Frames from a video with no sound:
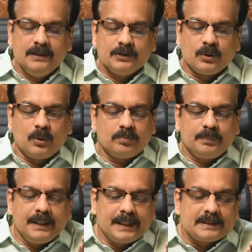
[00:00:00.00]
So
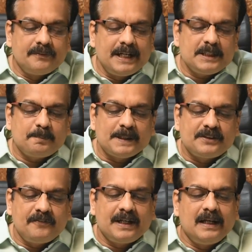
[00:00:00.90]
it is very
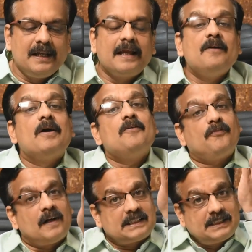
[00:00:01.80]
specifically given,
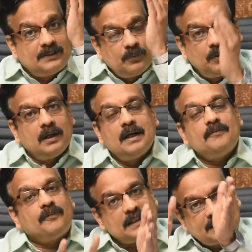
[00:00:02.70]
first word,
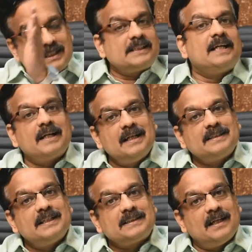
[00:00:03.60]
first sentence
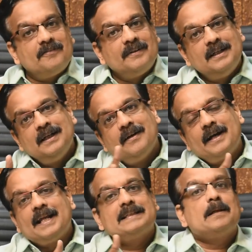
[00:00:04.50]
itself,
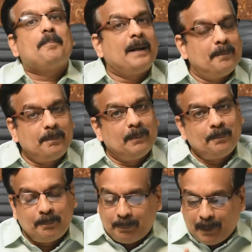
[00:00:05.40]
writ is a
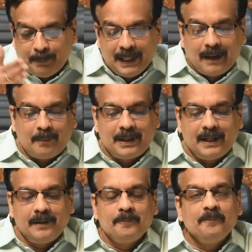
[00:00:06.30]
public
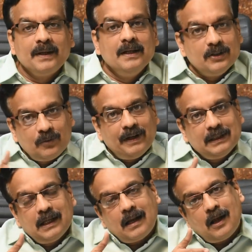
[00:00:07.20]
remedy. So when
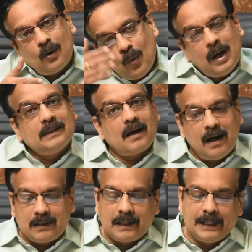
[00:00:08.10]
there are no other
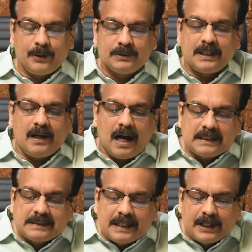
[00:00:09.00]
alternatives, the
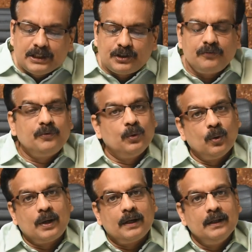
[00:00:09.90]
last sentence, if you
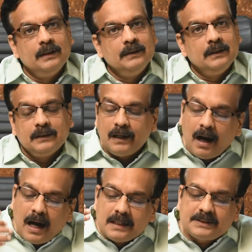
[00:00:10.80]
look, the
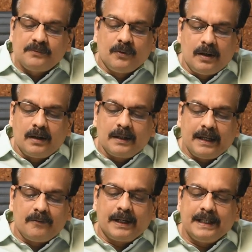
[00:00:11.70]
last word
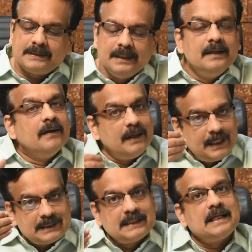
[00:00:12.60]
given is writ
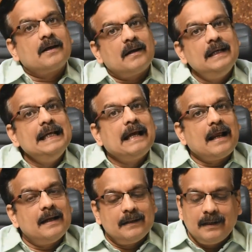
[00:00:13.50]
is generally
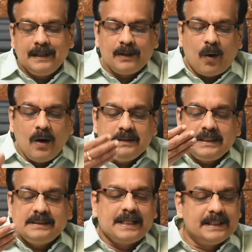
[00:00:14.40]
granted in all
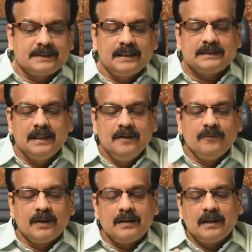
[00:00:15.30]
such cases
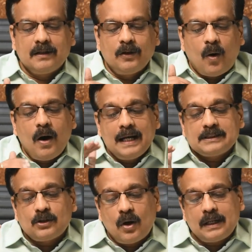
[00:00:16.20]
where the law
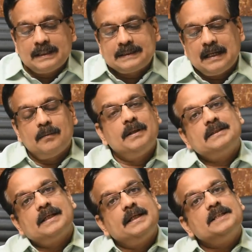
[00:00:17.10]
has not
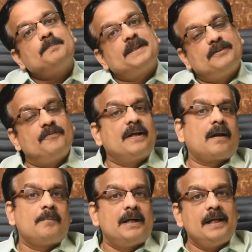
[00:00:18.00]
established any specific
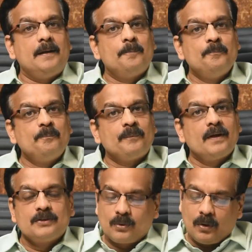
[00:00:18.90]
remedy.
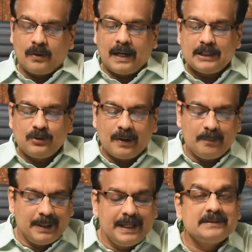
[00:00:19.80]
So contractual
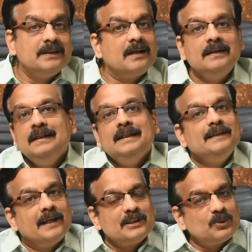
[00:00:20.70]
remedy is there.
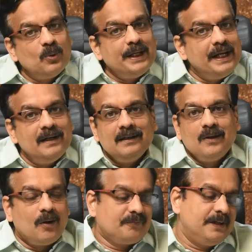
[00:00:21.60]
There is no need
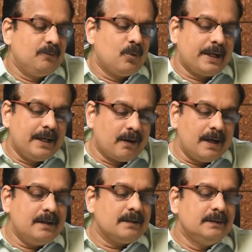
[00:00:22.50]
of invoking
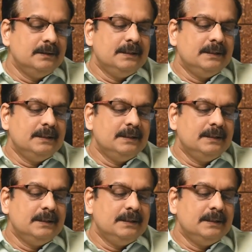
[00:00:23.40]
writ.